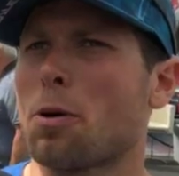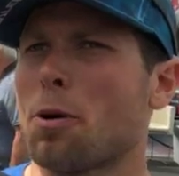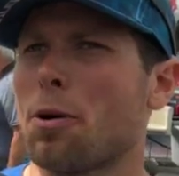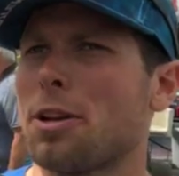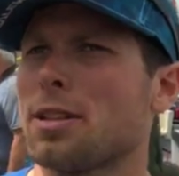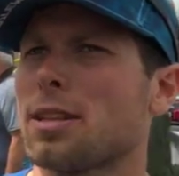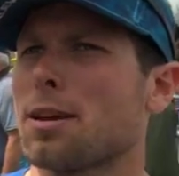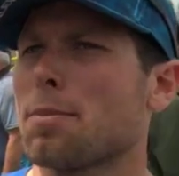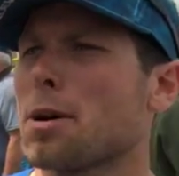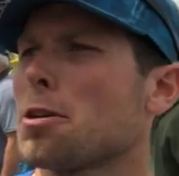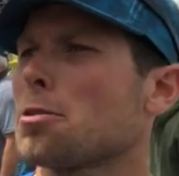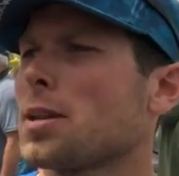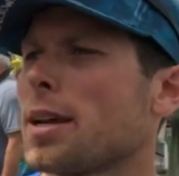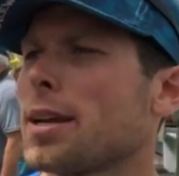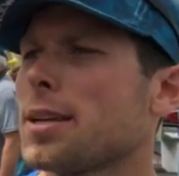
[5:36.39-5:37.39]
point
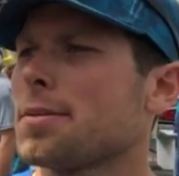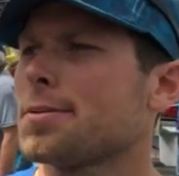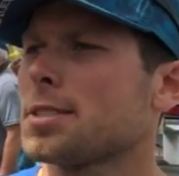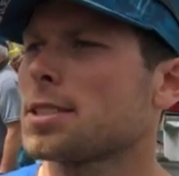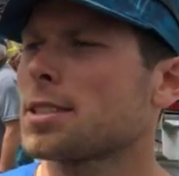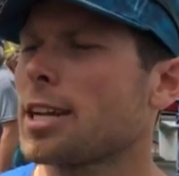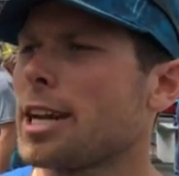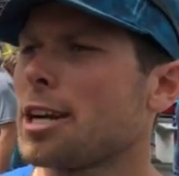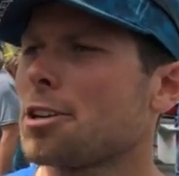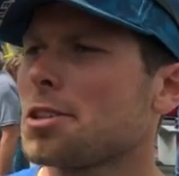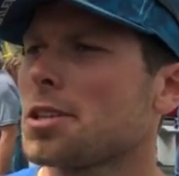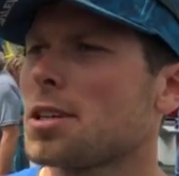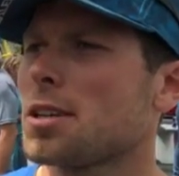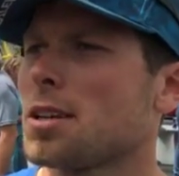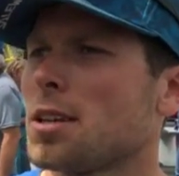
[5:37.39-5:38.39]
about I'm
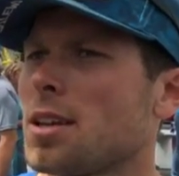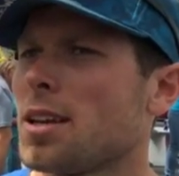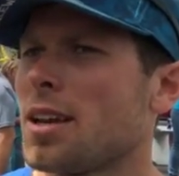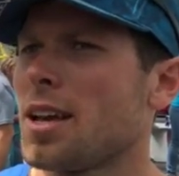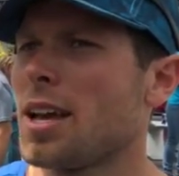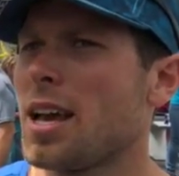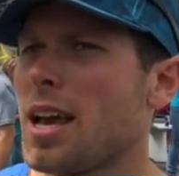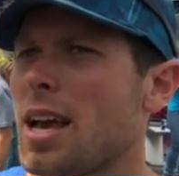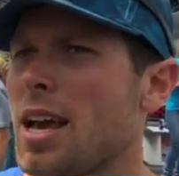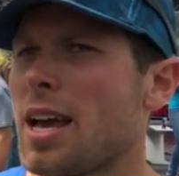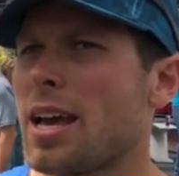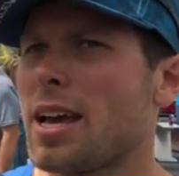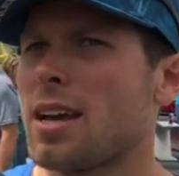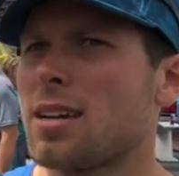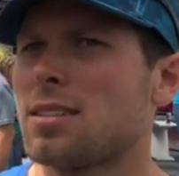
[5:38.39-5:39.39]
scared.
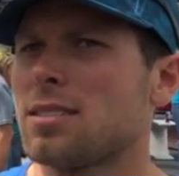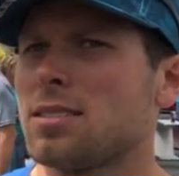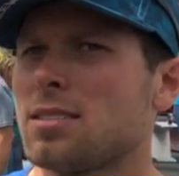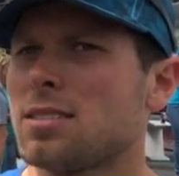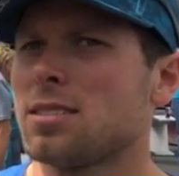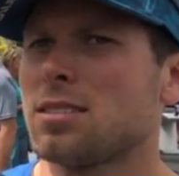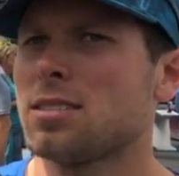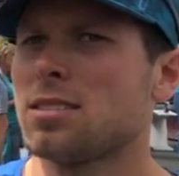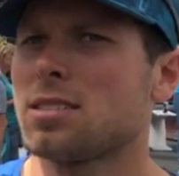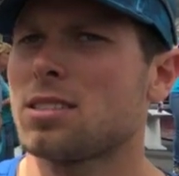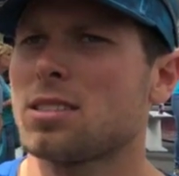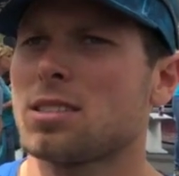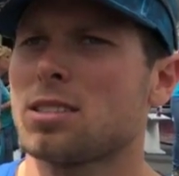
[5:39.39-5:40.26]
And